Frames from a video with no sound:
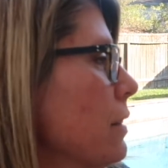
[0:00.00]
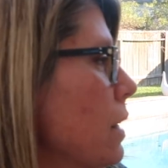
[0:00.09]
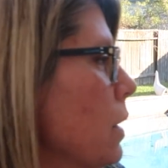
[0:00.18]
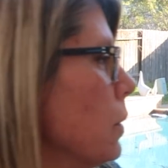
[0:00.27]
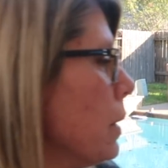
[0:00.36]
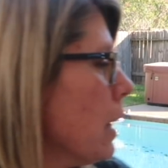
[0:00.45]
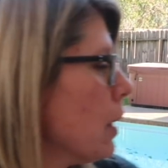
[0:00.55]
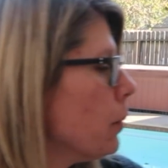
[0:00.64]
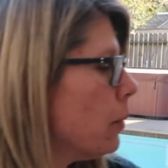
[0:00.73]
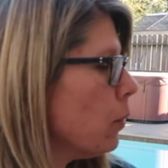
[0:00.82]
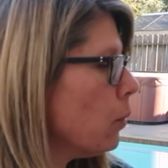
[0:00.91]
So
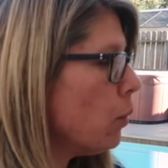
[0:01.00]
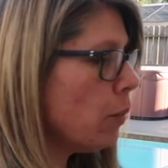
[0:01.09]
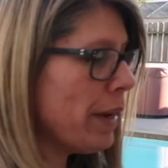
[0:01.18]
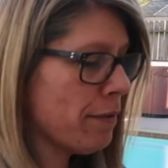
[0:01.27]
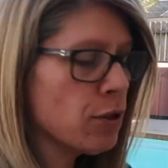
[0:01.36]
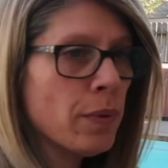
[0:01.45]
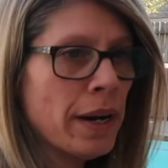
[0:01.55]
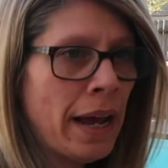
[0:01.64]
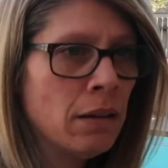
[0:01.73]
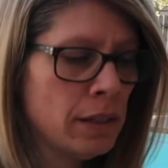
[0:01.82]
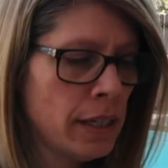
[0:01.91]
we have to run
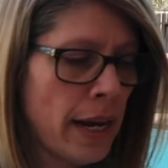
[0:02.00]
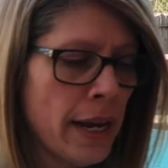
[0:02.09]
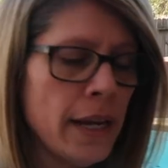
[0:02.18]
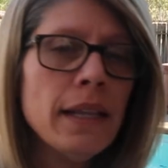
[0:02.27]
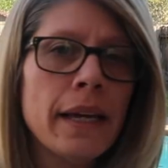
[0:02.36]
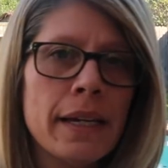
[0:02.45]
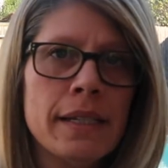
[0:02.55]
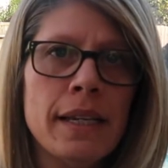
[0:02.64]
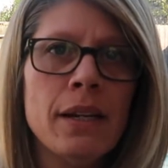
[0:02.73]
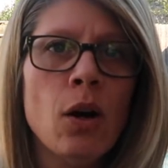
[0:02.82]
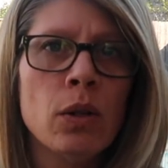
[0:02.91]
out today. Like I
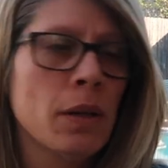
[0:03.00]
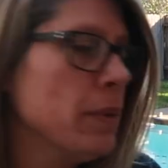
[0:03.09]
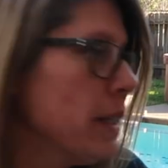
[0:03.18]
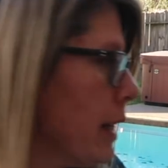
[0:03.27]
said, hold on one